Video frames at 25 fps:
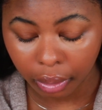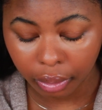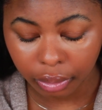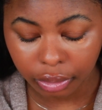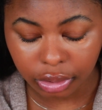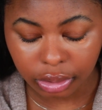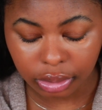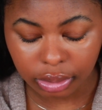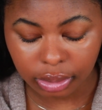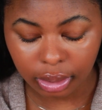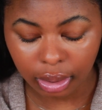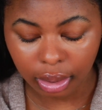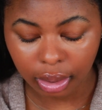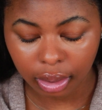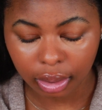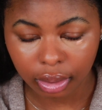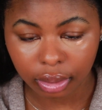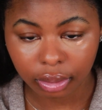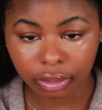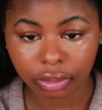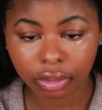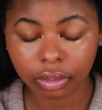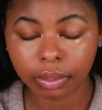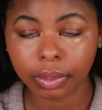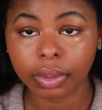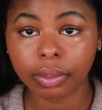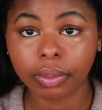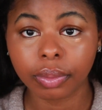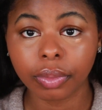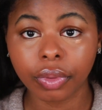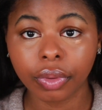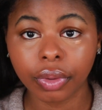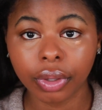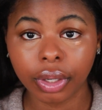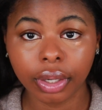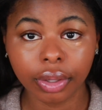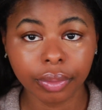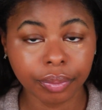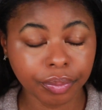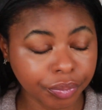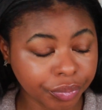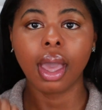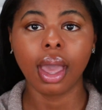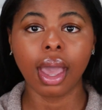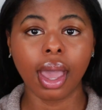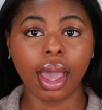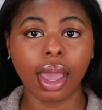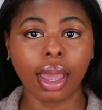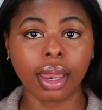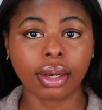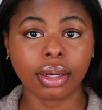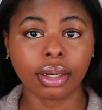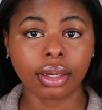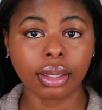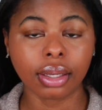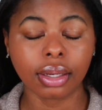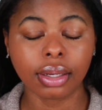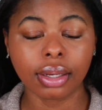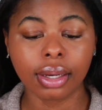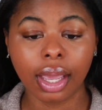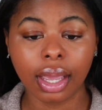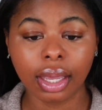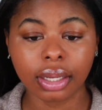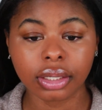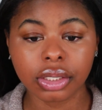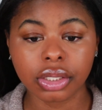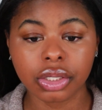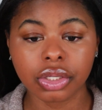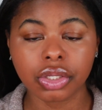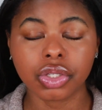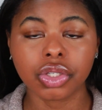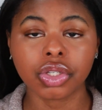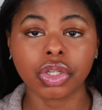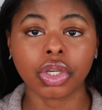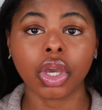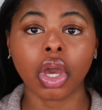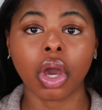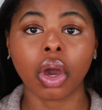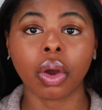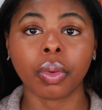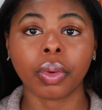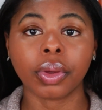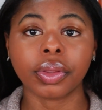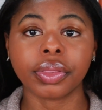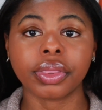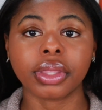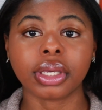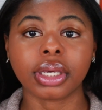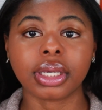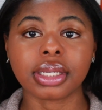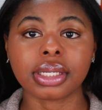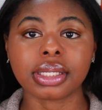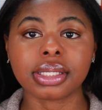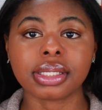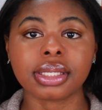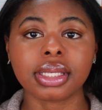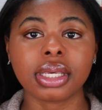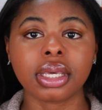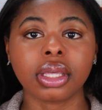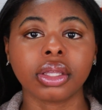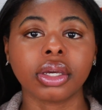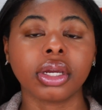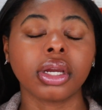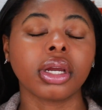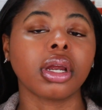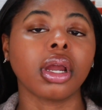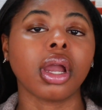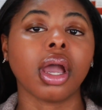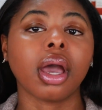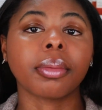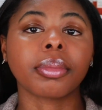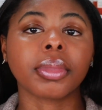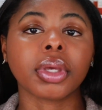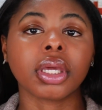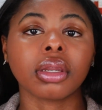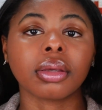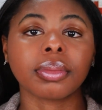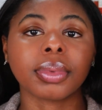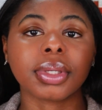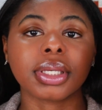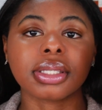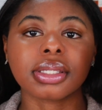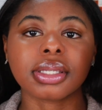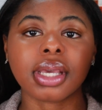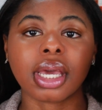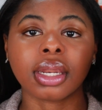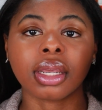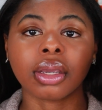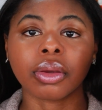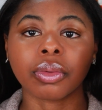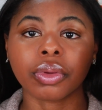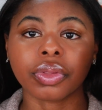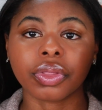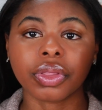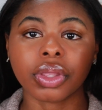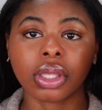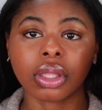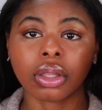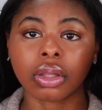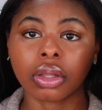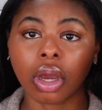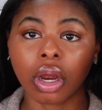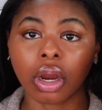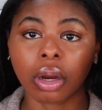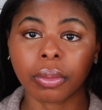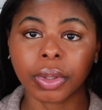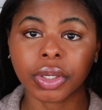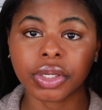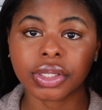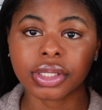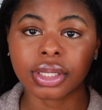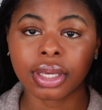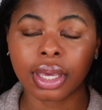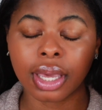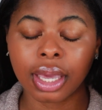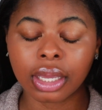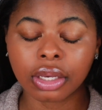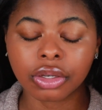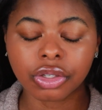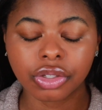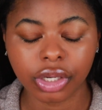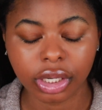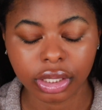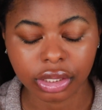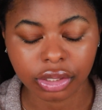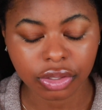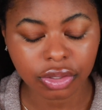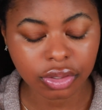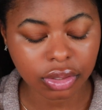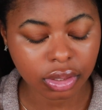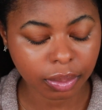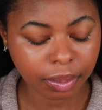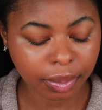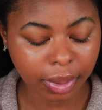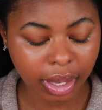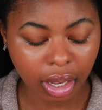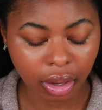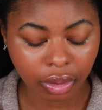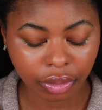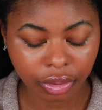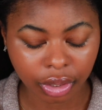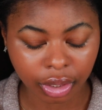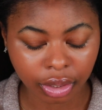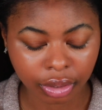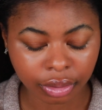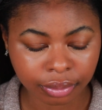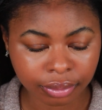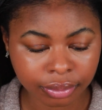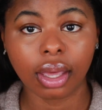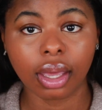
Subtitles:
Just add a little bit more. And next, to go with the concealer, I'm gonna be setting with the Laura Mercier translucent powder.